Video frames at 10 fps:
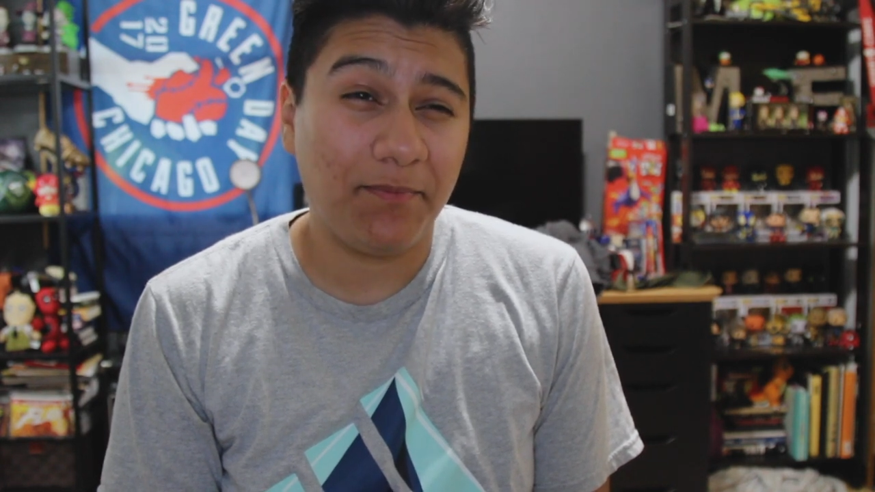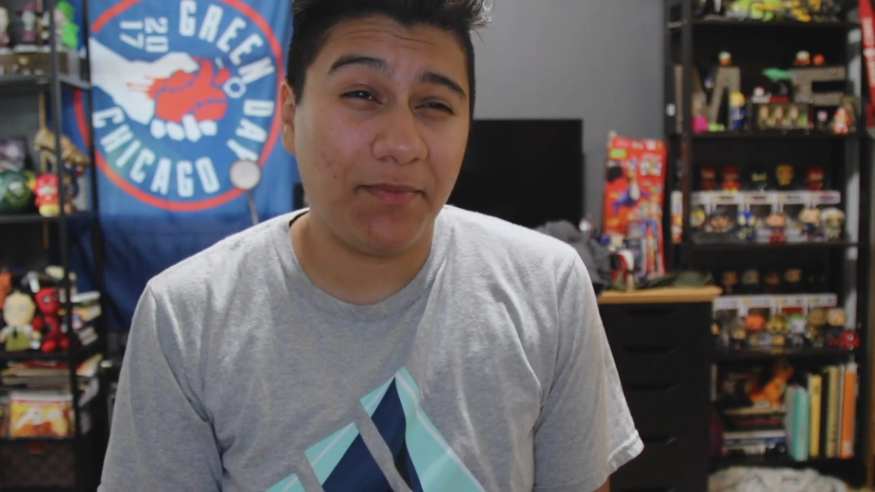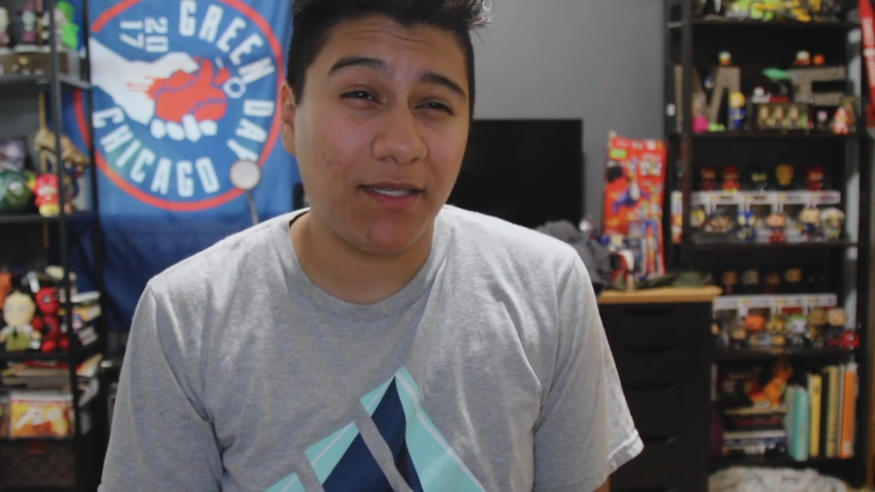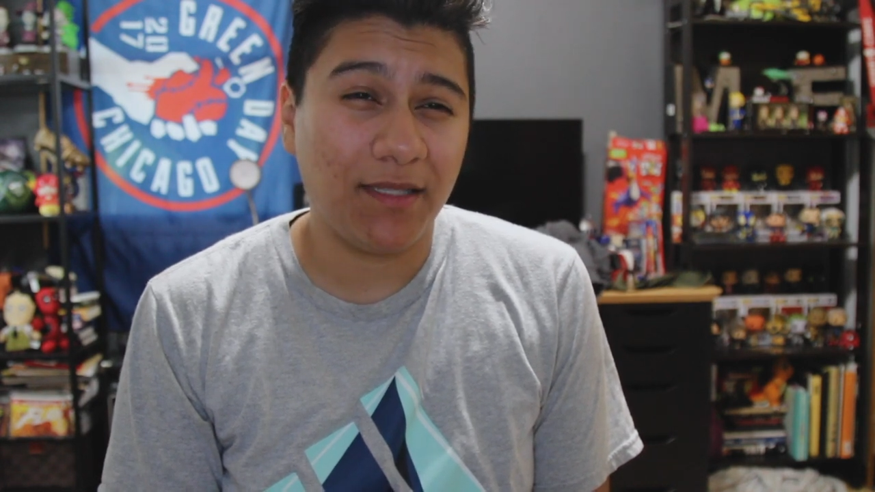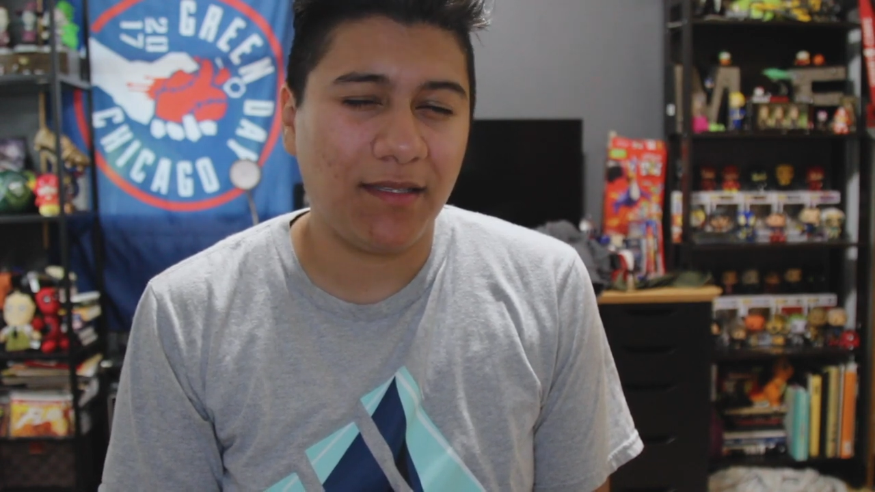
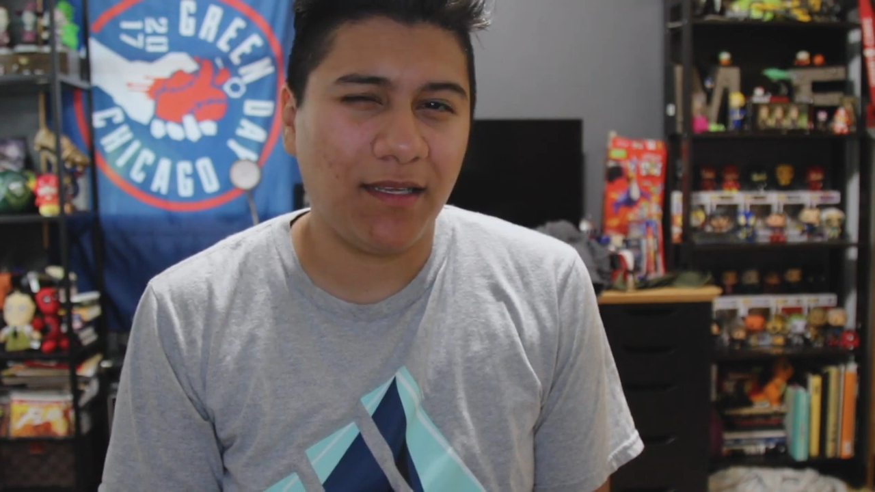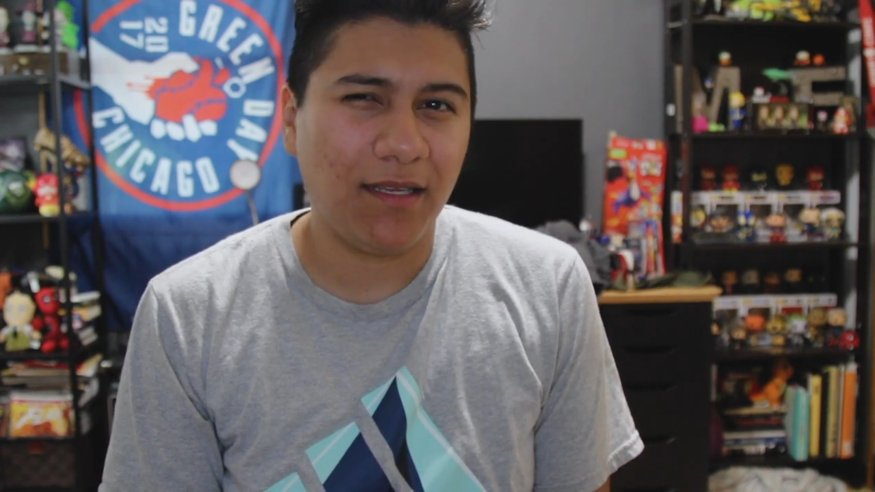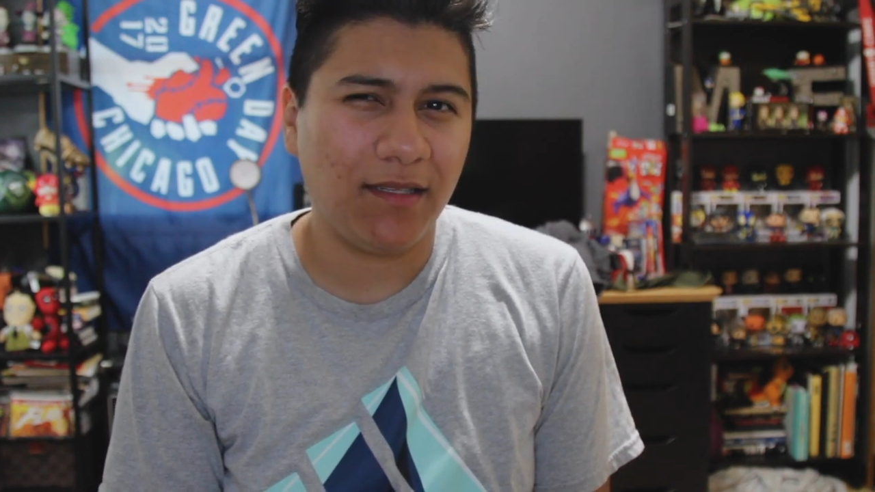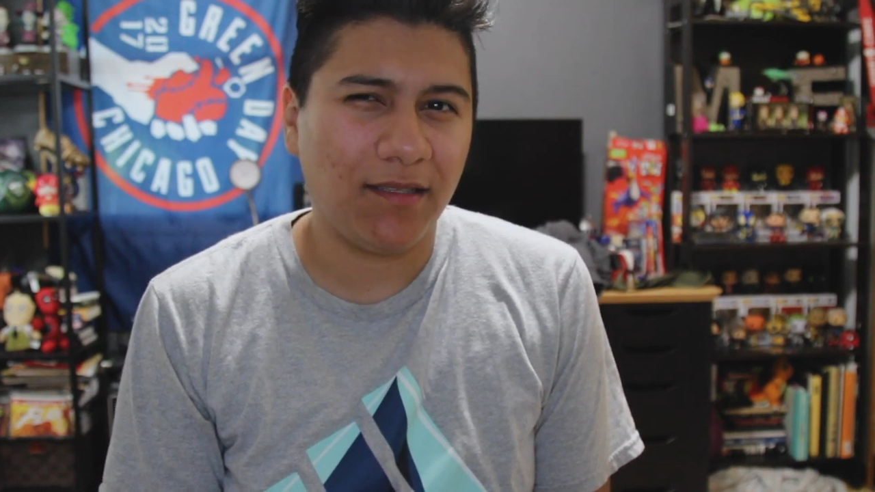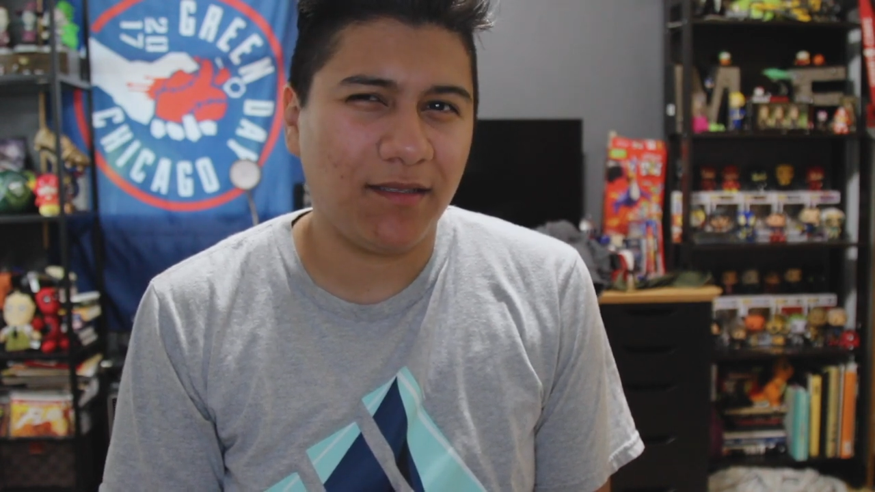but
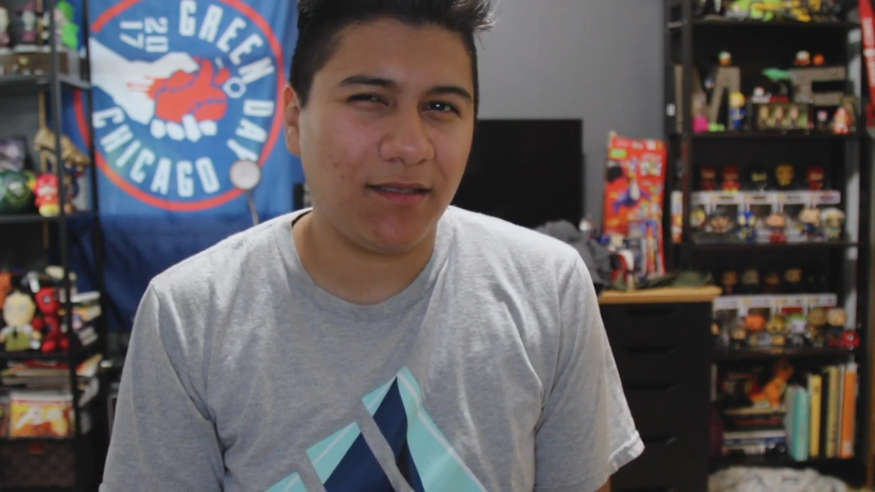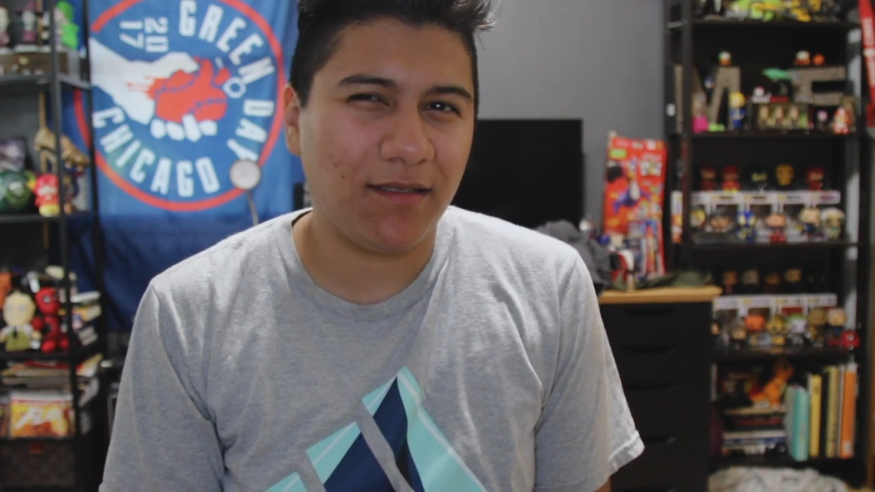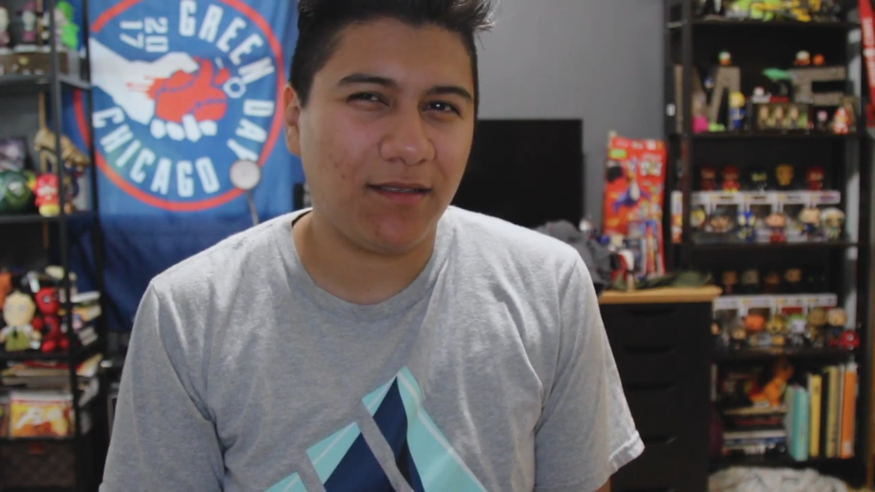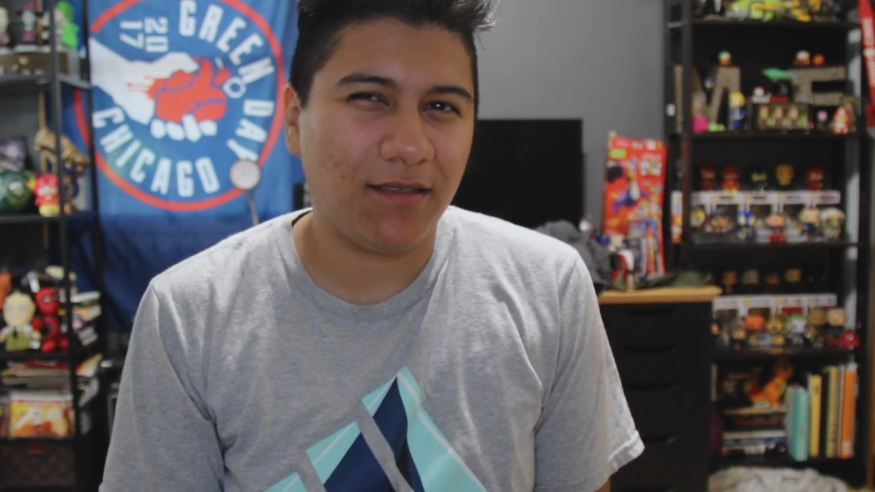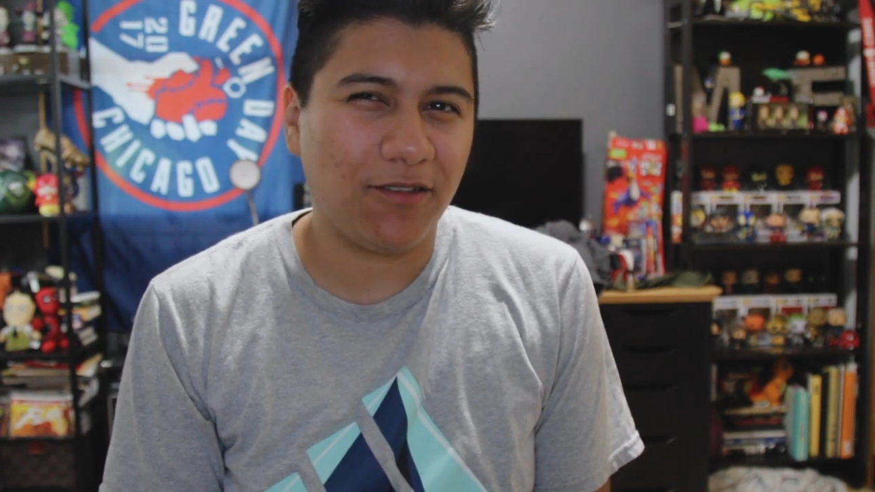they
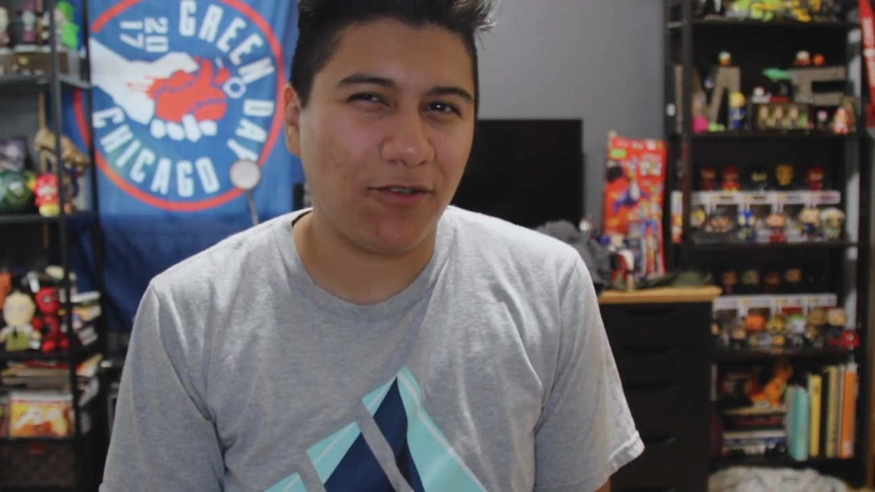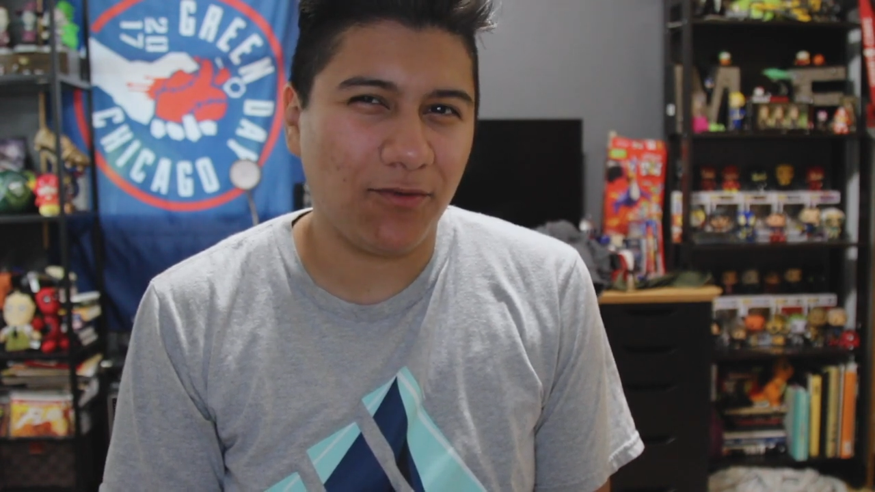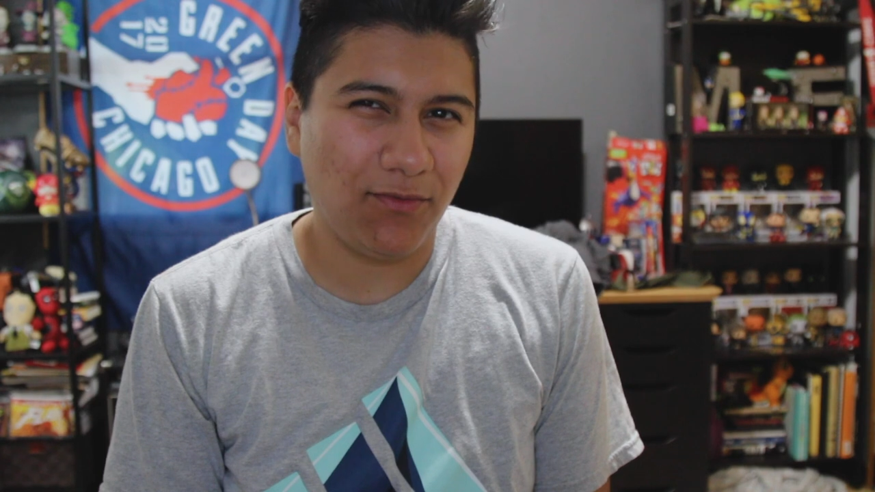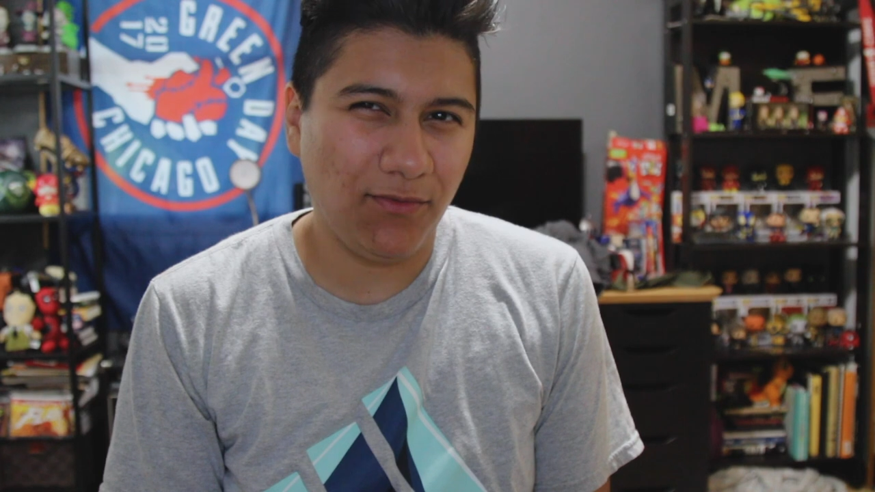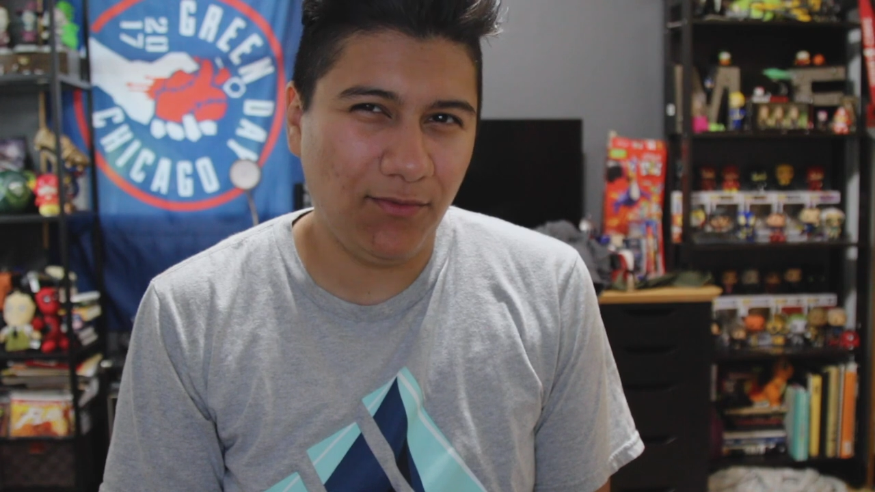
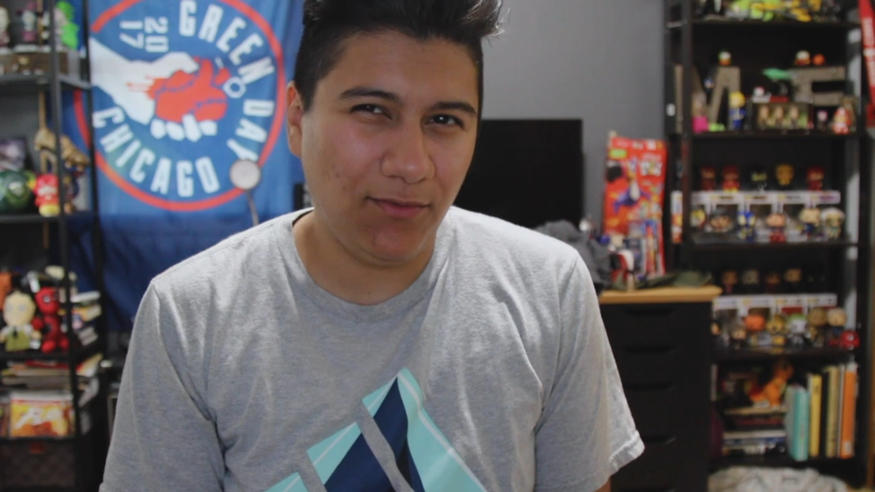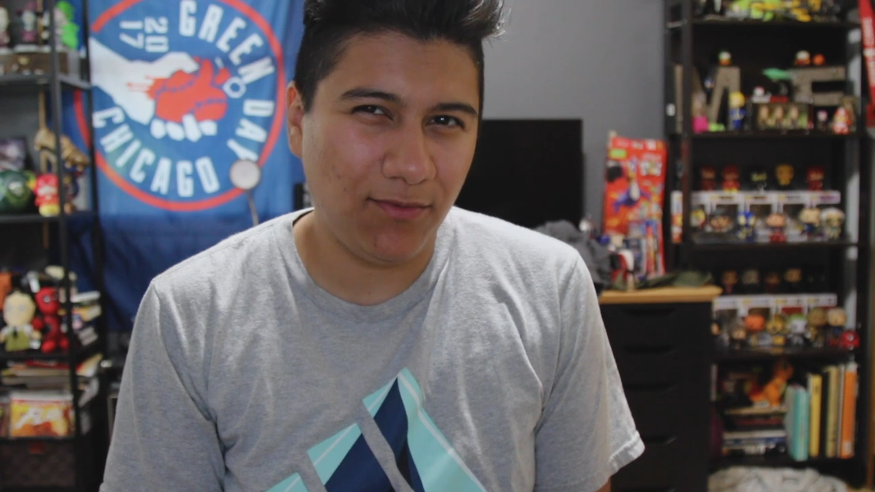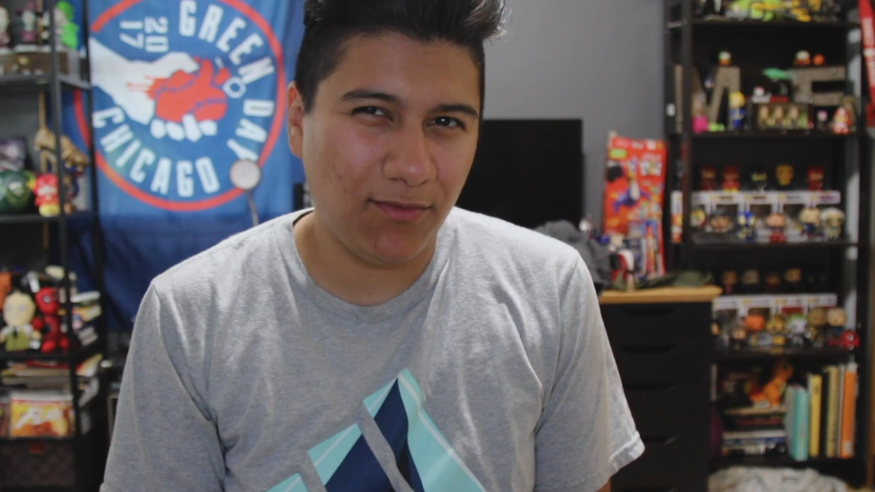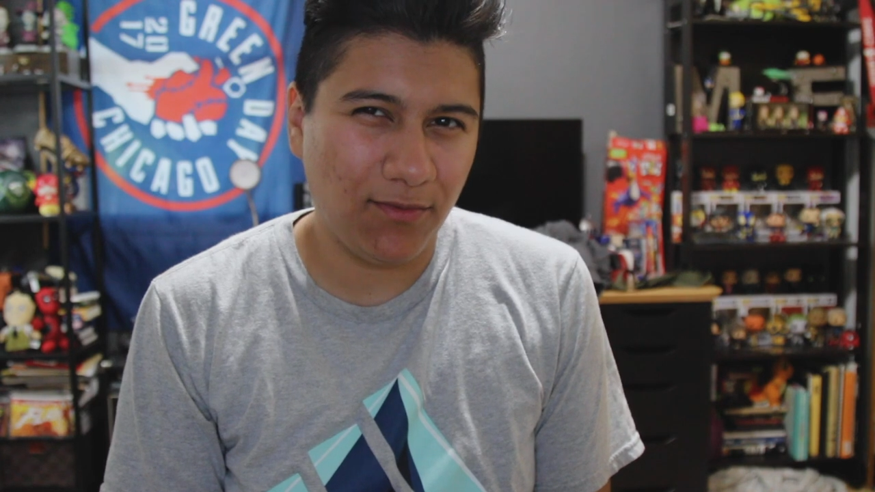do,